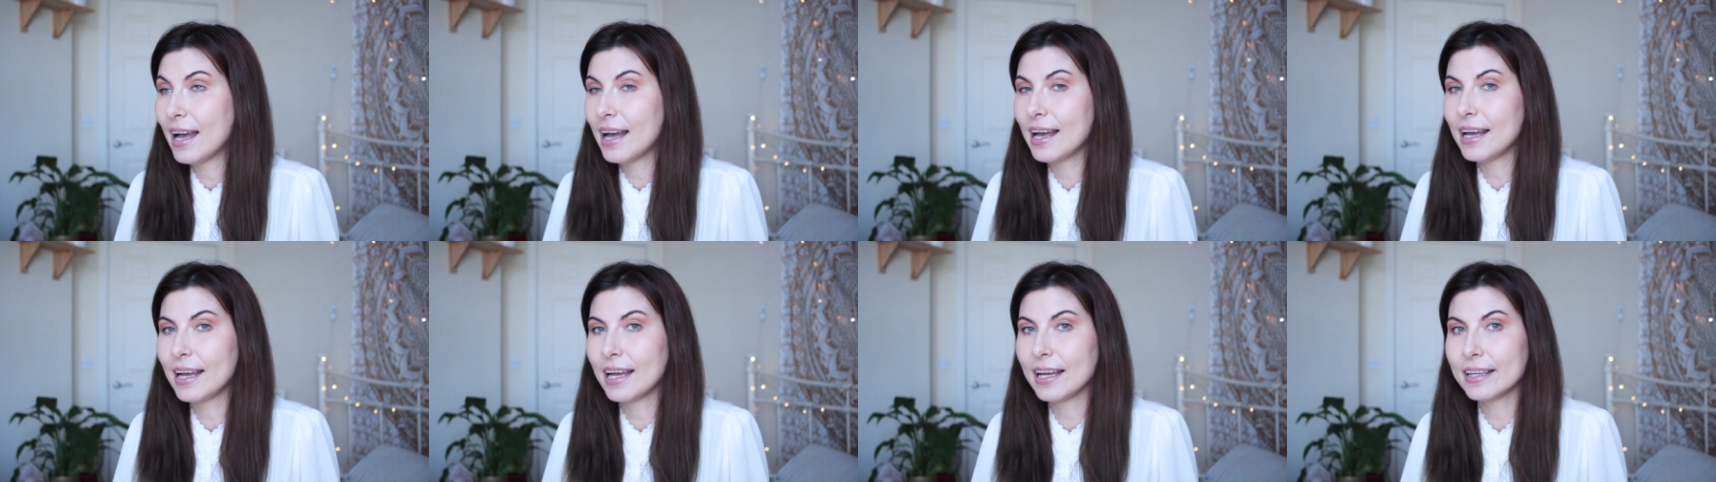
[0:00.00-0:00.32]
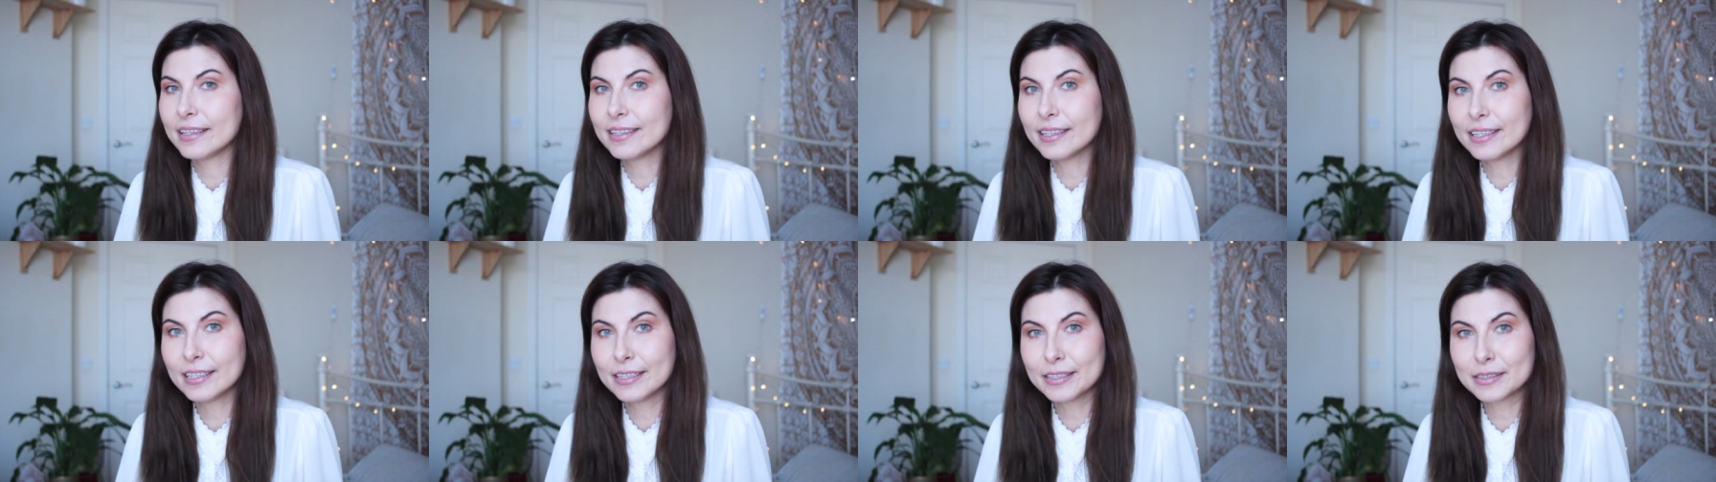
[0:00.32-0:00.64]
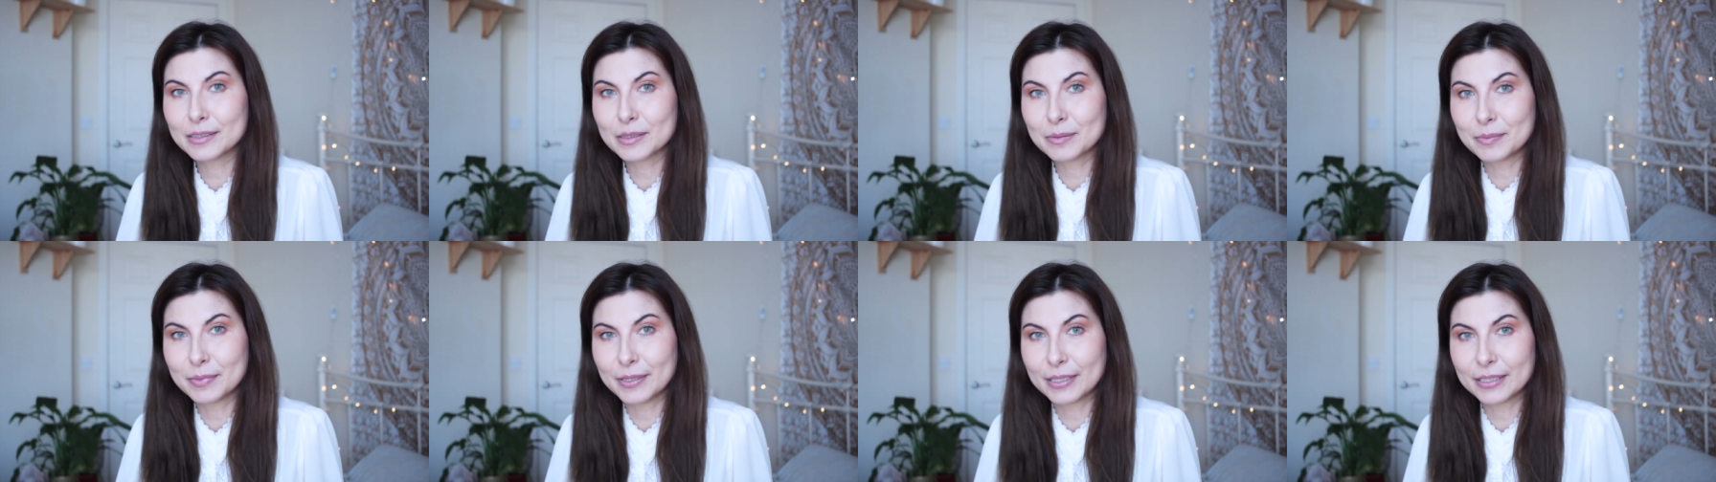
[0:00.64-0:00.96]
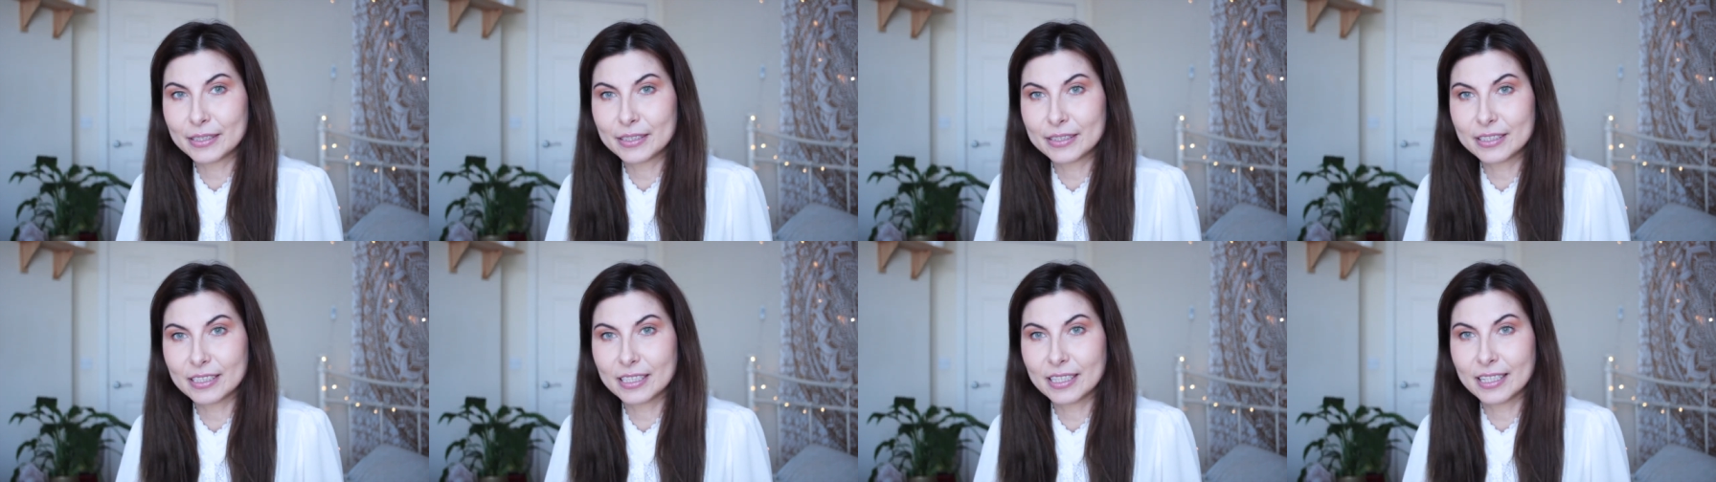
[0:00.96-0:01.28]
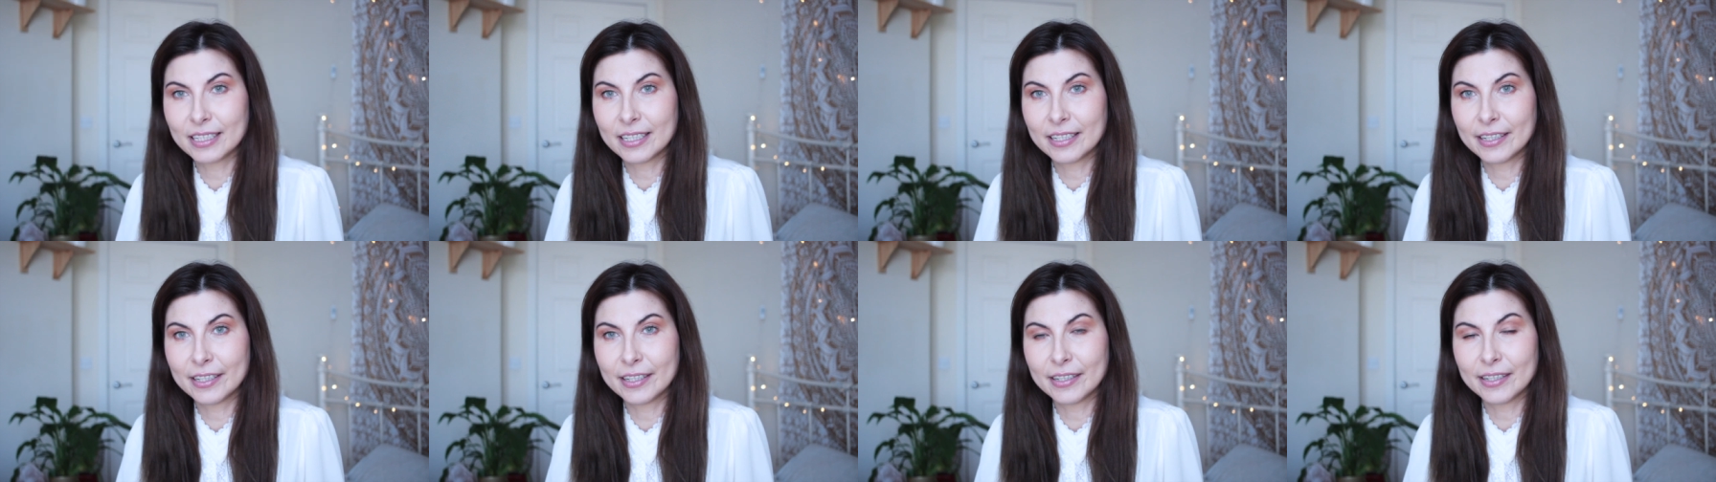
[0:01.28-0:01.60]
I had a little bit
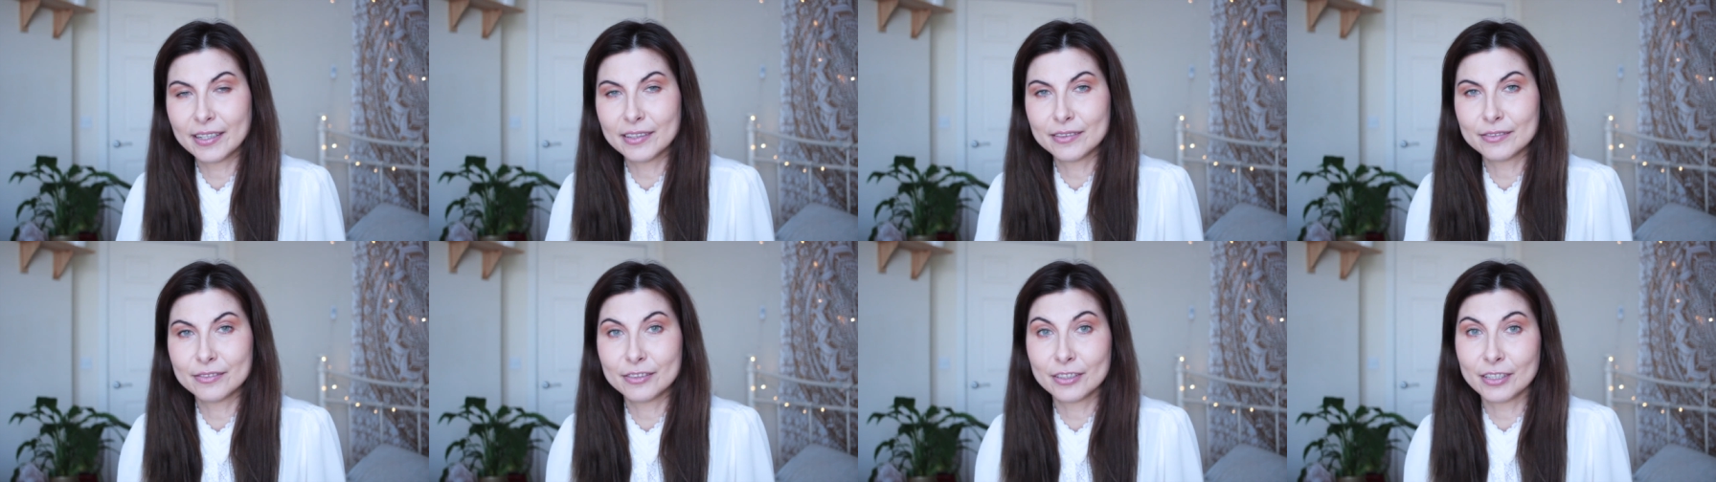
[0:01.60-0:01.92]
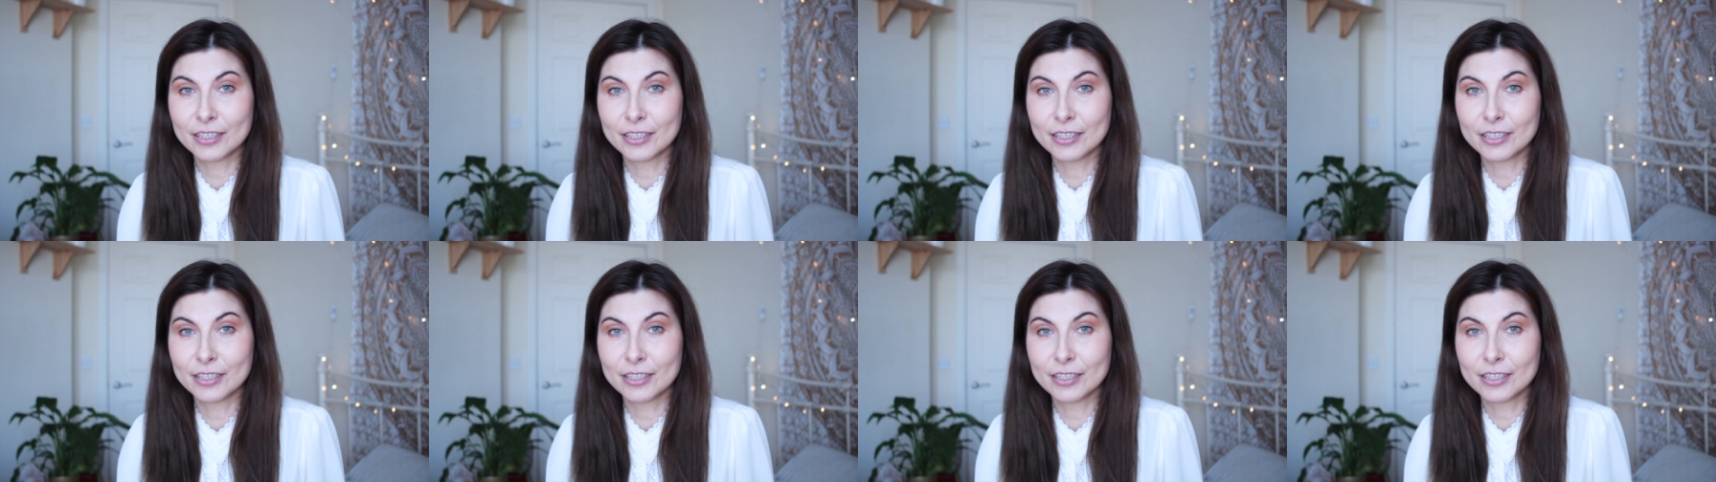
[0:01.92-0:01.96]
of